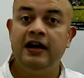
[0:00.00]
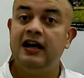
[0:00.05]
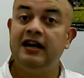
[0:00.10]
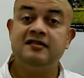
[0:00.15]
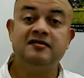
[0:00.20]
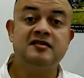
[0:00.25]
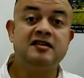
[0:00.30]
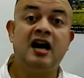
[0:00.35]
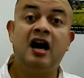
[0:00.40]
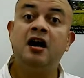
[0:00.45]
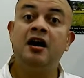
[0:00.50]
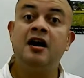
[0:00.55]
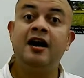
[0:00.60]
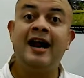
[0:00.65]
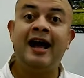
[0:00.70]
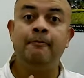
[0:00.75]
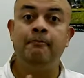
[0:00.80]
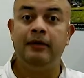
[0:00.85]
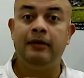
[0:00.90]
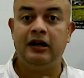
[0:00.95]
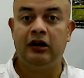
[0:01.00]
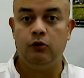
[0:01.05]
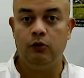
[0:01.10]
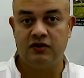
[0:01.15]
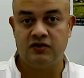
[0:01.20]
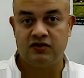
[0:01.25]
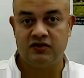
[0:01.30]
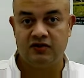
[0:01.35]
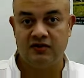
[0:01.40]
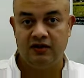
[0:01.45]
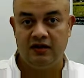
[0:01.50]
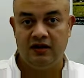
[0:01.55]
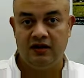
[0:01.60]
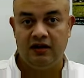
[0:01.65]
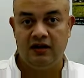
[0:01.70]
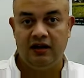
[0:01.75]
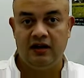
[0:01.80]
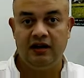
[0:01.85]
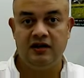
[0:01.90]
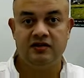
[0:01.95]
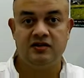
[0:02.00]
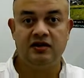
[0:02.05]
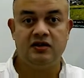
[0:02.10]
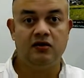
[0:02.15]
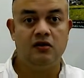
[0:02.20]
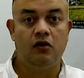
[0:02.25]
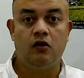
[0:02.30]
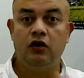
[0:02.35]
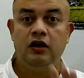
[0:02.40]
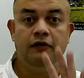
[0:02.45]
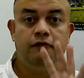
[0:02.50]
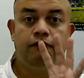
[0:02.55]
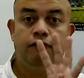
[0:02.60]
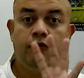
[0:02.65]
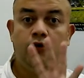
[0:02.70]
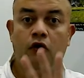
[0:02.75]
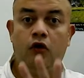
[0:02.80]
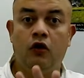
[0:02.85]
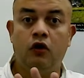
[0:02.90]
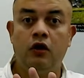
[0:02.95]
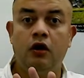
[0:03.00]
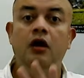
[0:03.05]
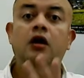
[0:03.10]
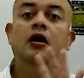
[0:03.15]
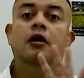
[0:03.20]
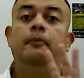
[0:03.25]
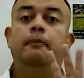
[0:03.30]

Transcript: it's unambiguous is it only four